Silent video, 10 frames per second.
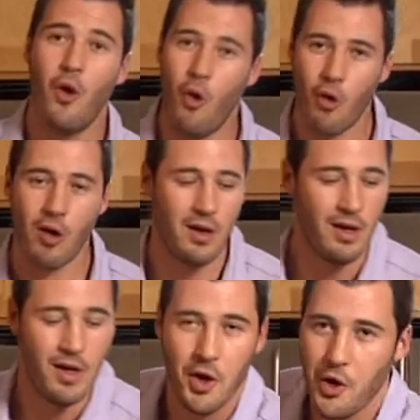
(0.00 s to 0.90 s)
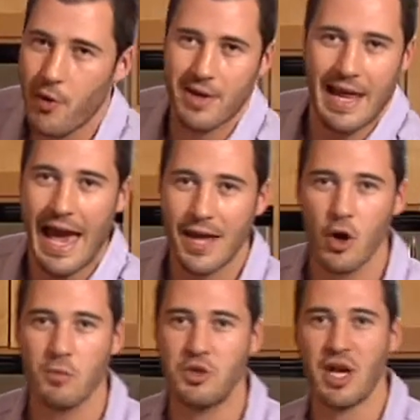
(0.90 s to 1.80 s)
or you're an
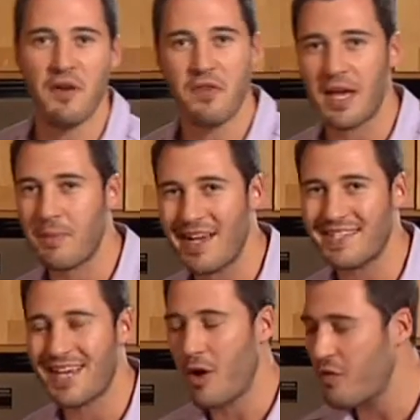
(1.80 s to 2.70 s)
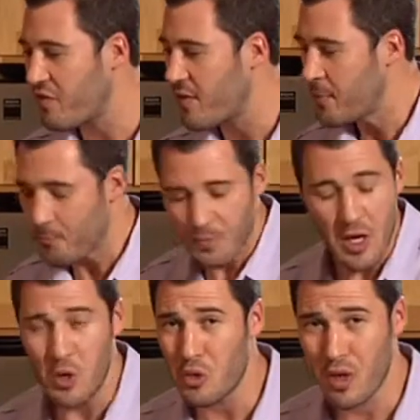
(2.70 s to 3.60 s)
at-home chef like myself
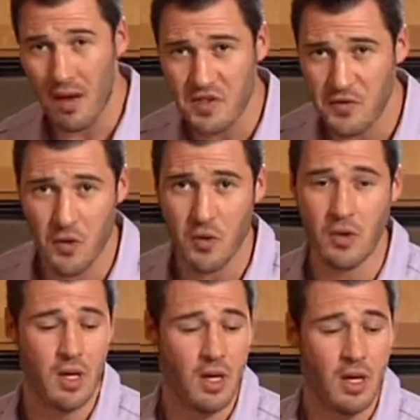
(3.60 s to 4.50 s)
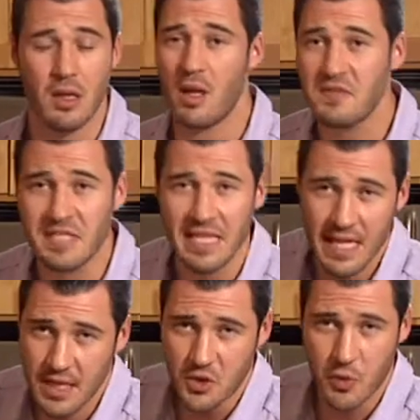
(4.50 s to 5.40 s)
who loves food, loves to
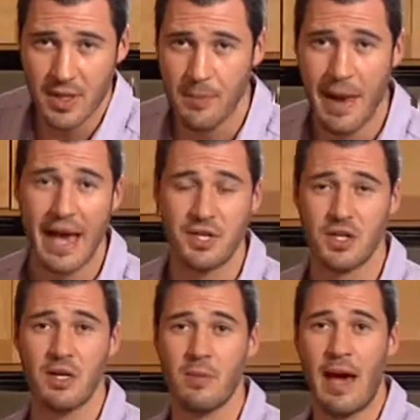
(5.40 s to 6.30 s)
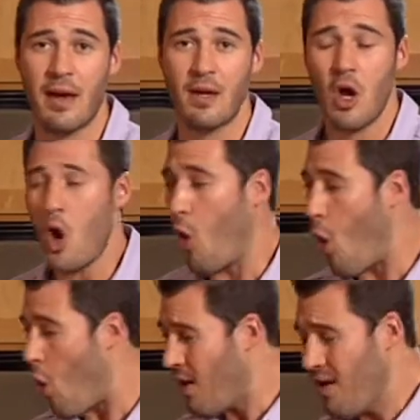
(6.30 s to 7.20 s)
eat, is really passionate about it,
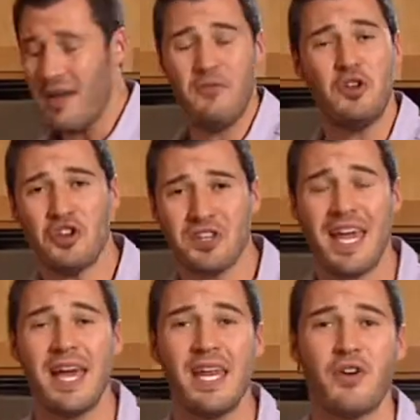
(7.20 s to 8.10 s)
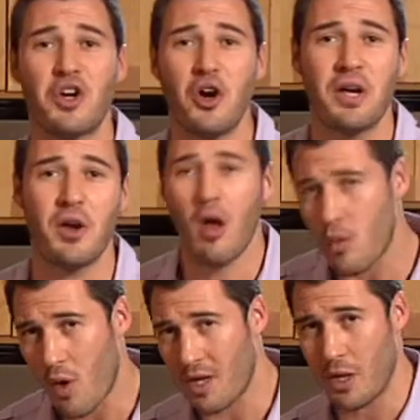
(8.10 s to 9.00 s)
or if you just can't even cook at all
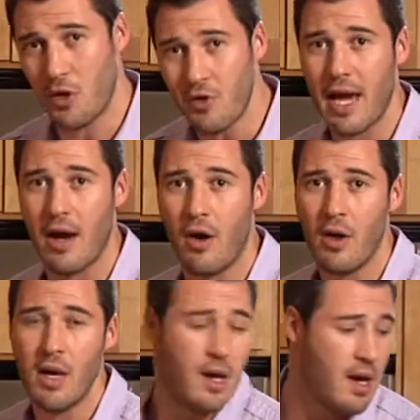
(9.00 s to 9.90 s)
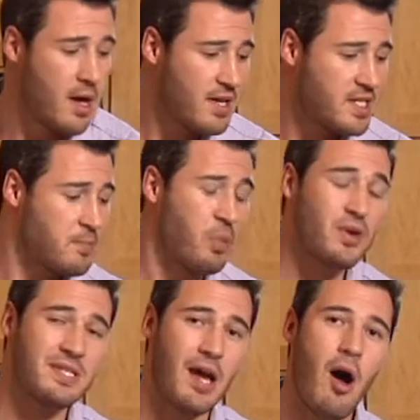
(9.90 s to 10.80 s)
and want to learn how, this
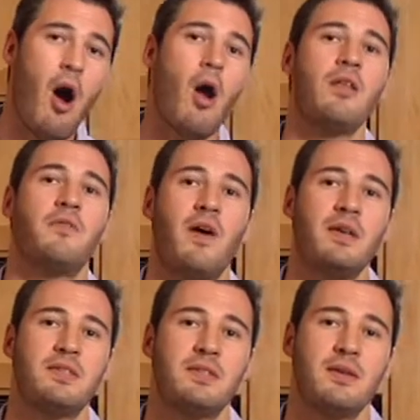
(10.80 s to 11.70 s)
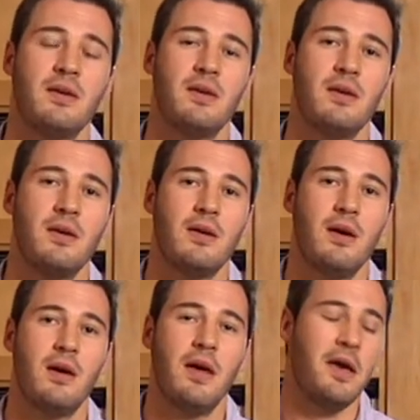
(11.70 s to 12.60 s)
puts all of us
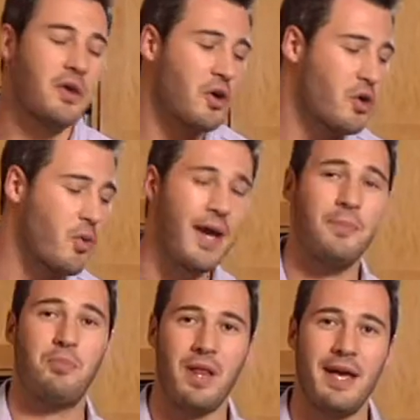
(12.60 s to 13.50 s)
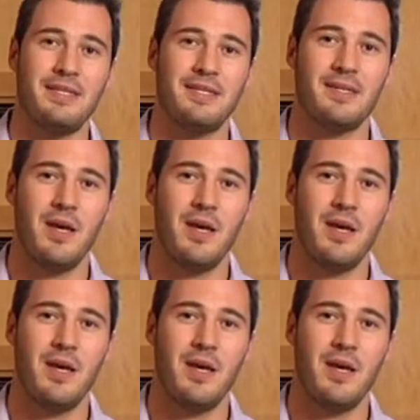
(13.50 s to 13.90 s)
in a great place